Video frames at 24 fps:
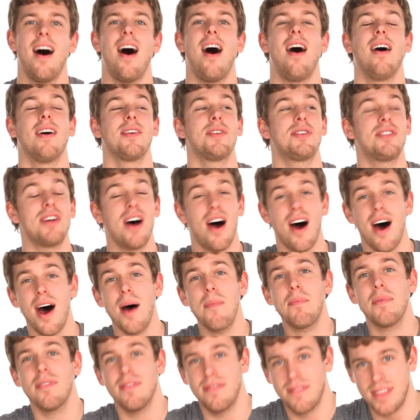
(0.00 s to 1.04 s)
On
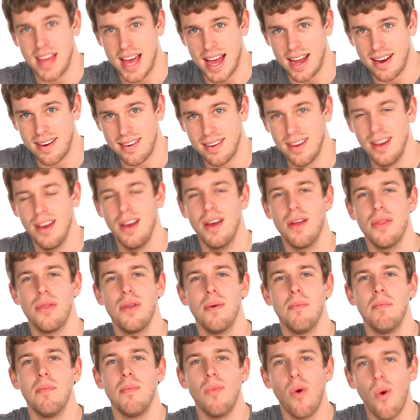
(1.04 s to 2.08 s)
top of that, the
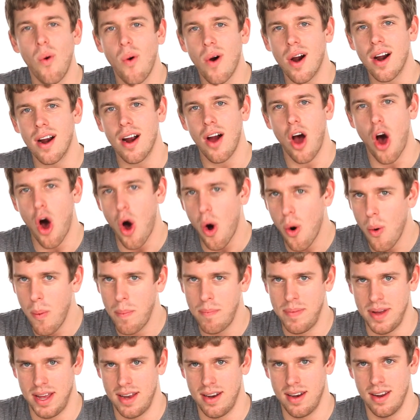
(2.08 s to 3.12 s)
more
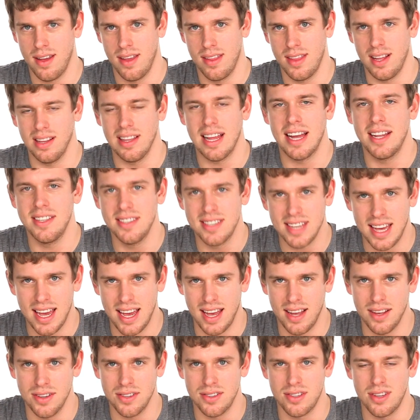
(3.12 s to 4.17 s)
open the lens
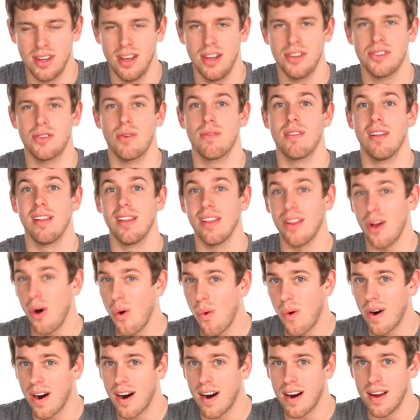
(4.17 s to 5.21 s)
is, so the
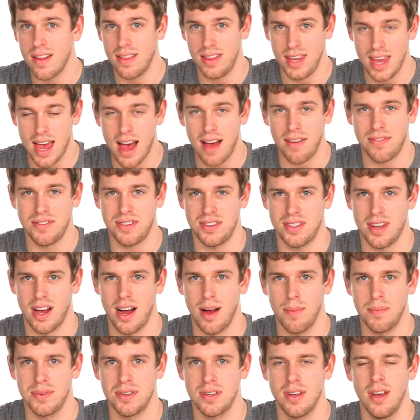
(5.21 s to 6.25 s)
lower the
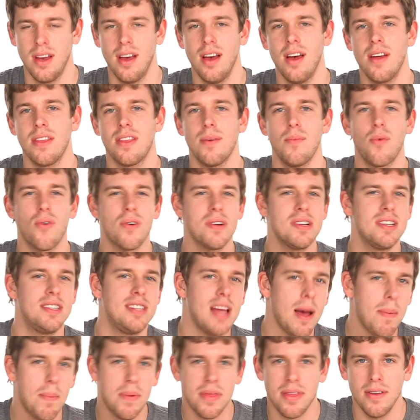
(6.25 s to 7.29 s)
f-stops, the more
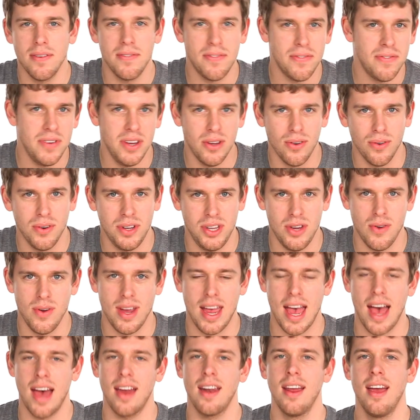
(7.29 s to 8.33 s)
depth of field you
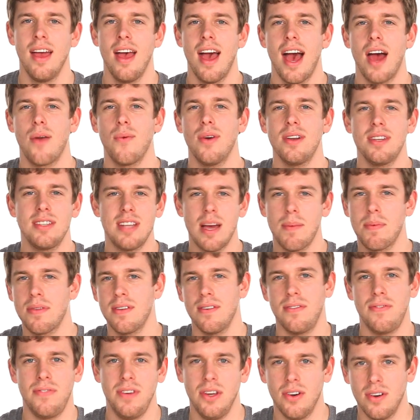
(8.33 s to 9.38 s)
get. And what depth
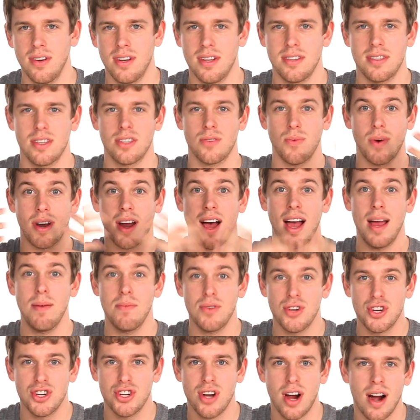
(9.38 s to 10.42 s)
of field is when I'm
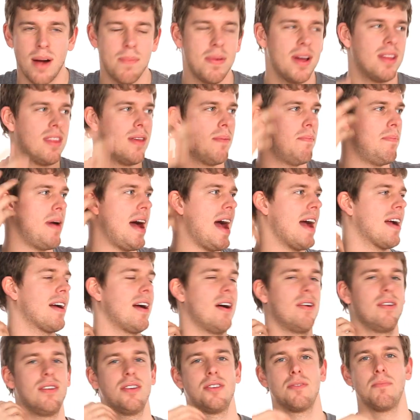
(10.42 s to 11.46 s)
sharp and the
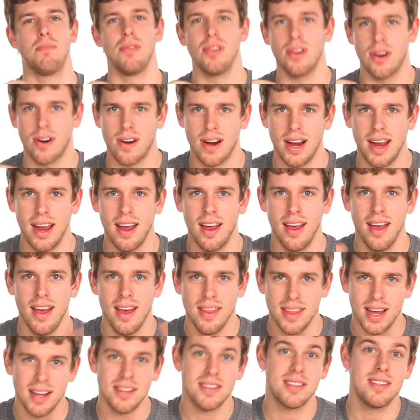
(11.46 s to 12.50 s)
background is blurry.
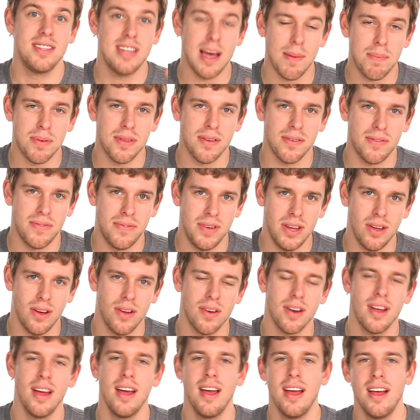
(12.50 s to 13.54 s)
That's depth of
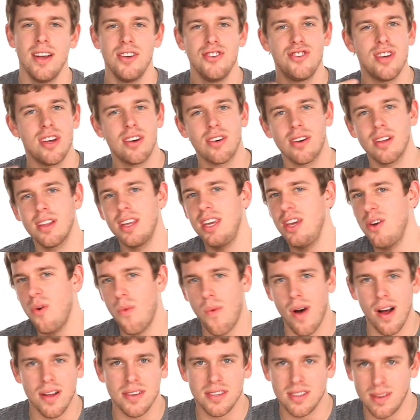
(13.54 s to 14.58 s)
field. Generally, you
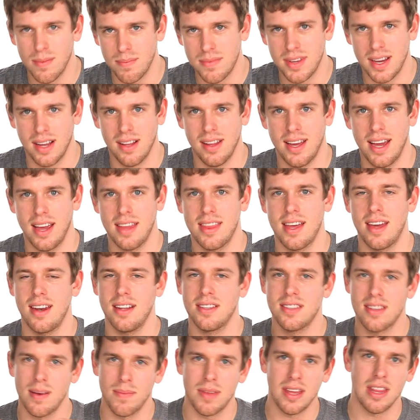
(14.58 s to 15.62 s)
want something like that.
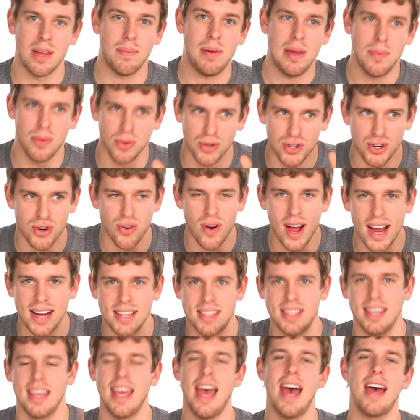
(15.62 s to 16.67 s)
It's something that people try
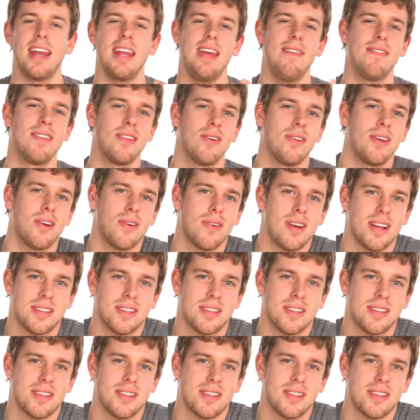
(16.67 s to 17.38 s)
to get, even though they don't